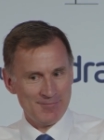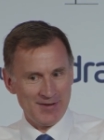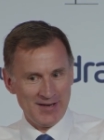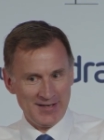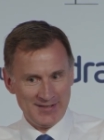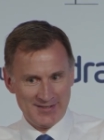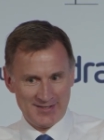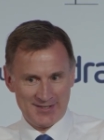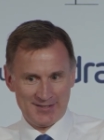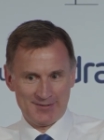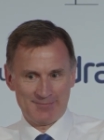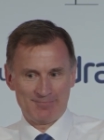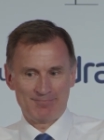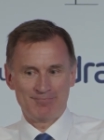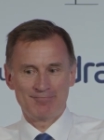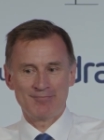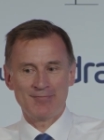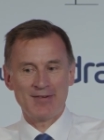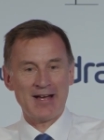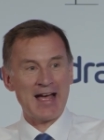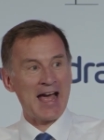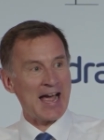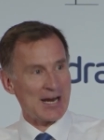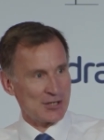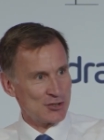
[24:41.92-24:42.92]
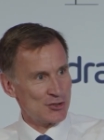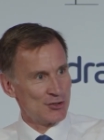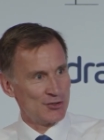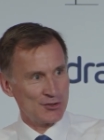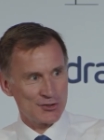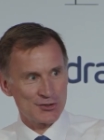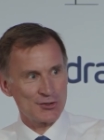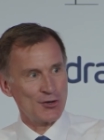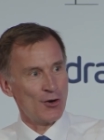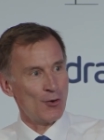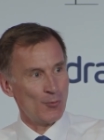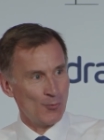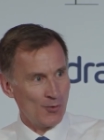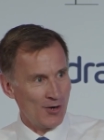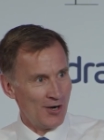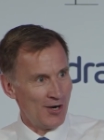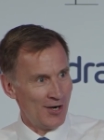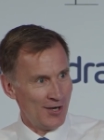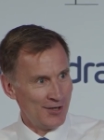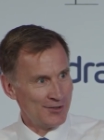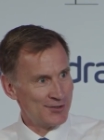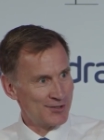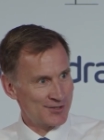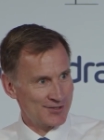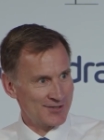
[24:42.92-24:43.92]
it's actions, not
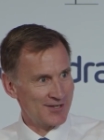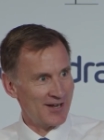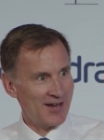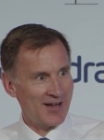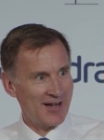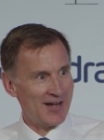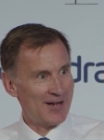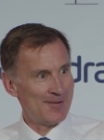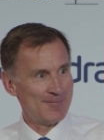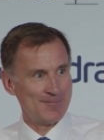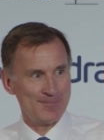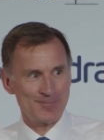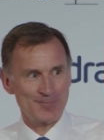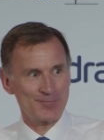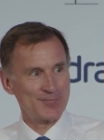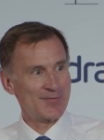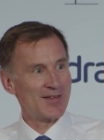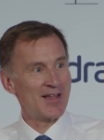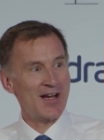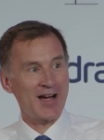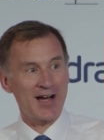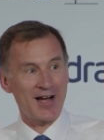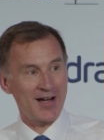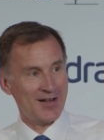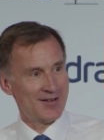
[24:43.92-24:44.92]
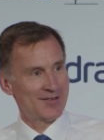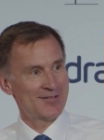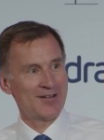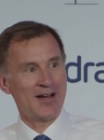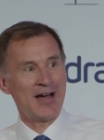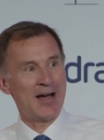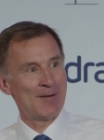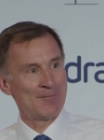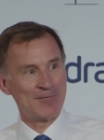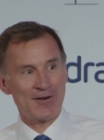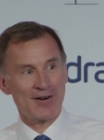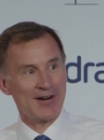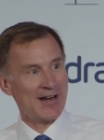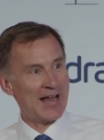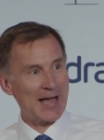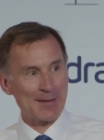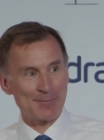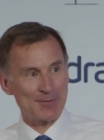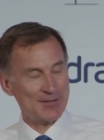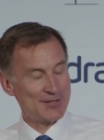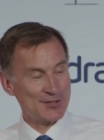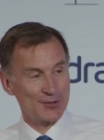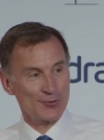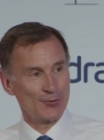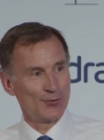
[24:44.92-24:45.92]
words. I'm very
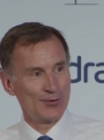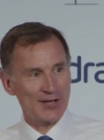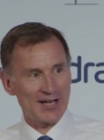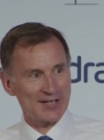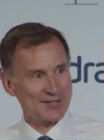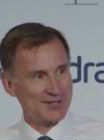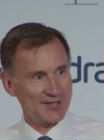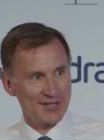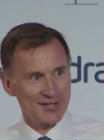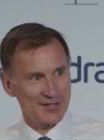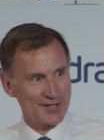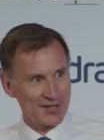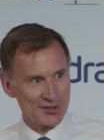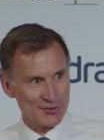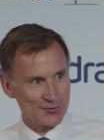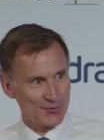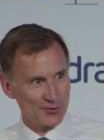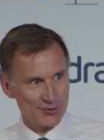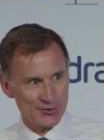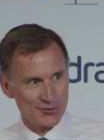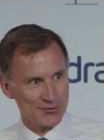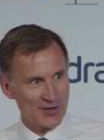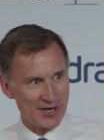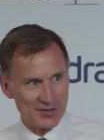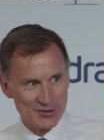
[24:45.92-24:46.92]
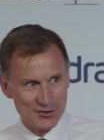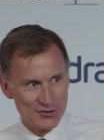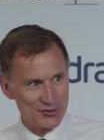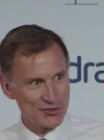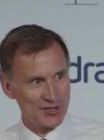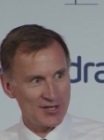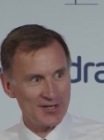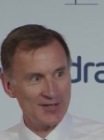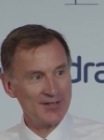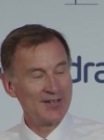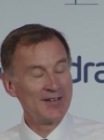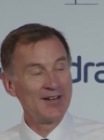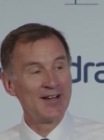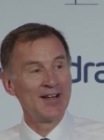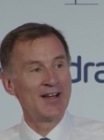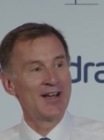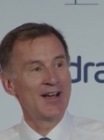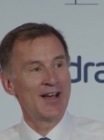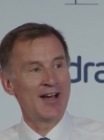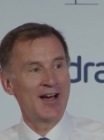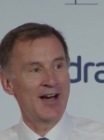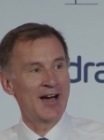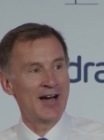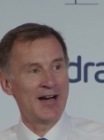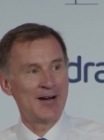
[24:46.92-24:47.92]
happy to call that an industrial strategy.
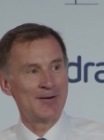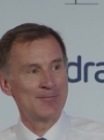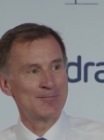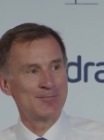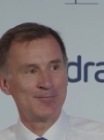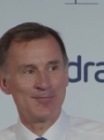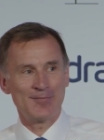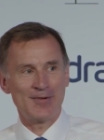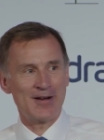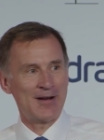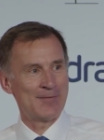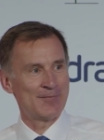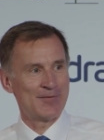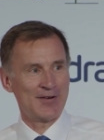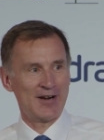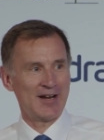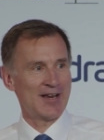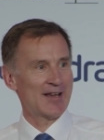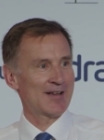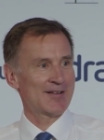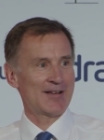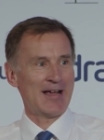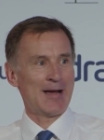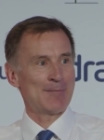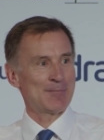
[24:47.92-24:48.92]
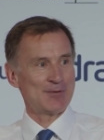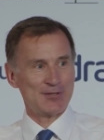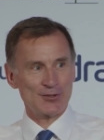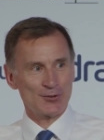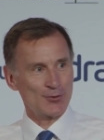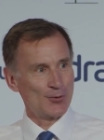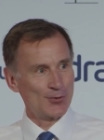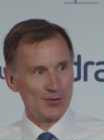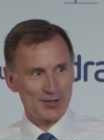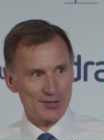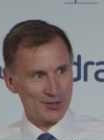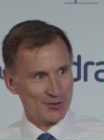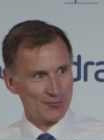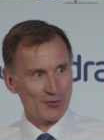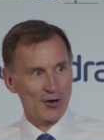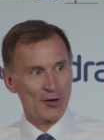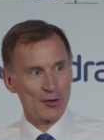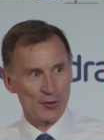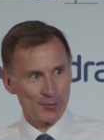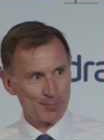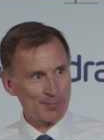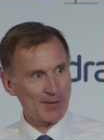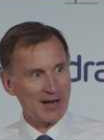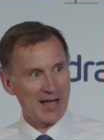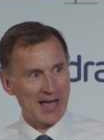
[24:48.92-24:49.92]
I'm very happy to call it a
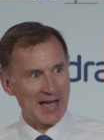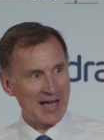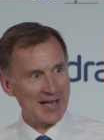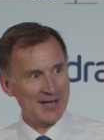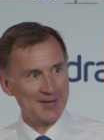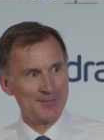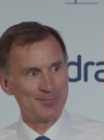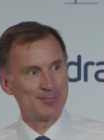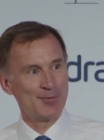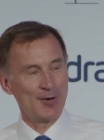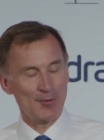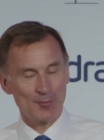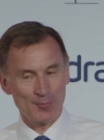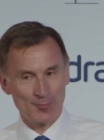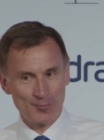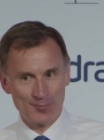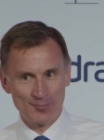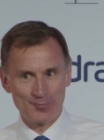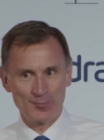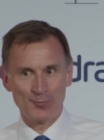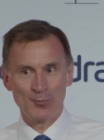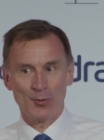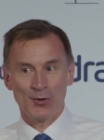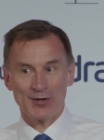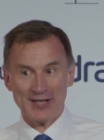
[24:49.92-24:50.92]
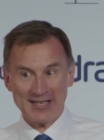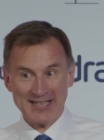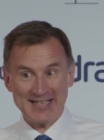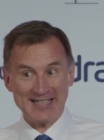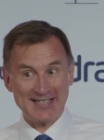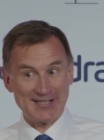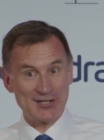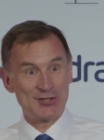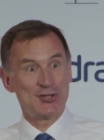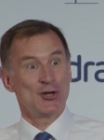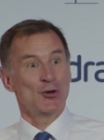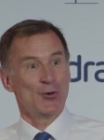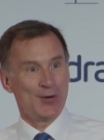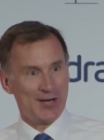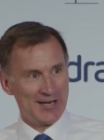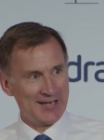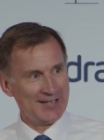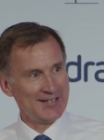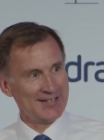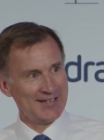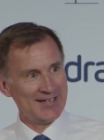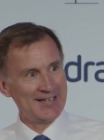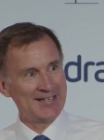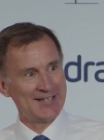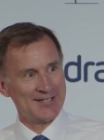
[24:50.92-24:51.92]
growth plan. But what it is
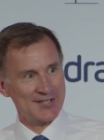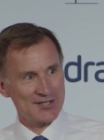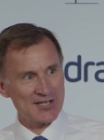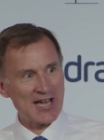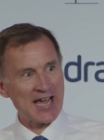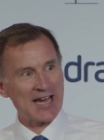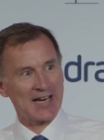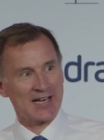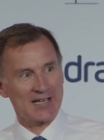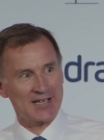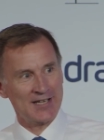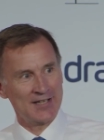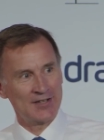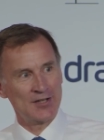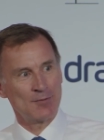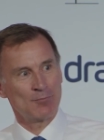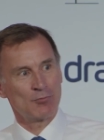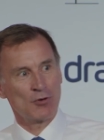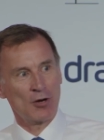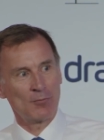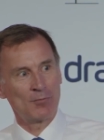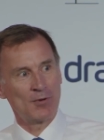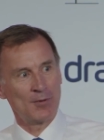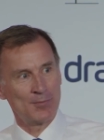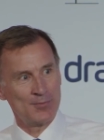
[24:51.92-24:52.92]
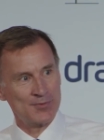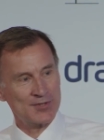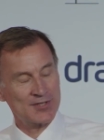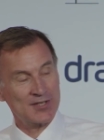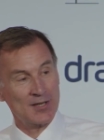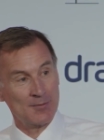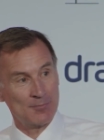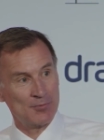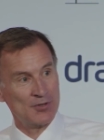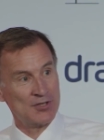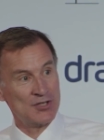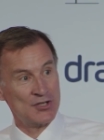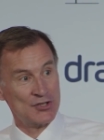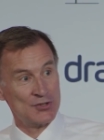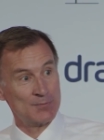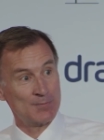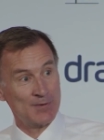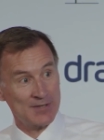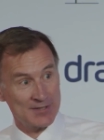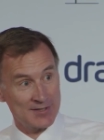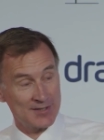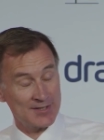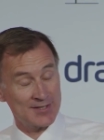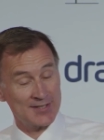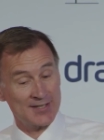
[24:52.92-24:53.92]
doing is tackling the problems that British
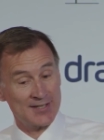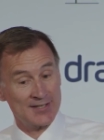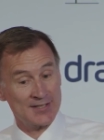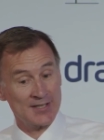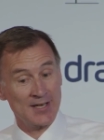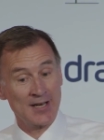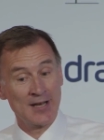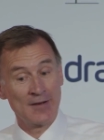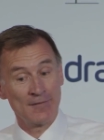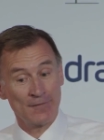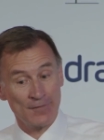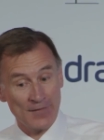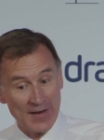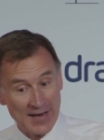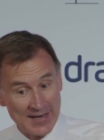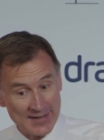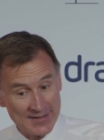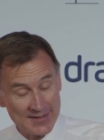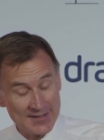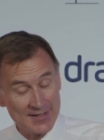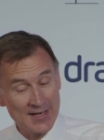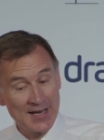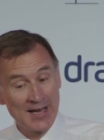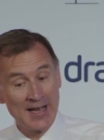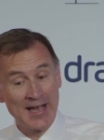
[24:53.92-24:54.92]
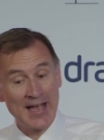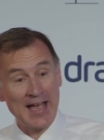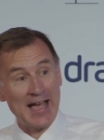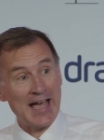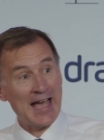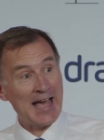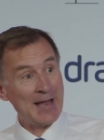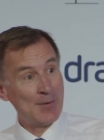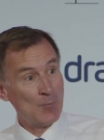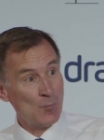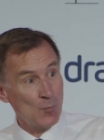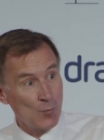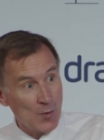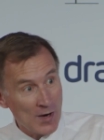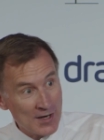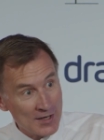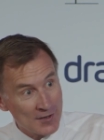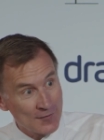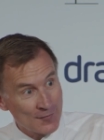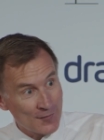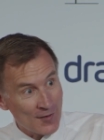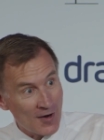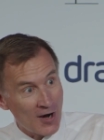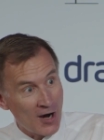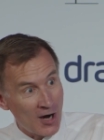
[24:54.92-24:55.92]
businesses face. And one
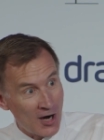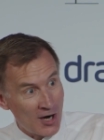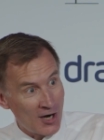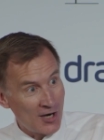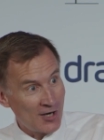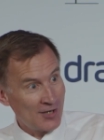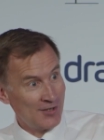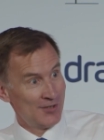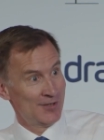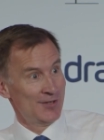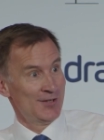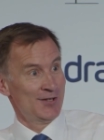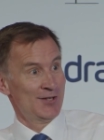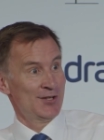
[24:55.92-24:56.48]
of our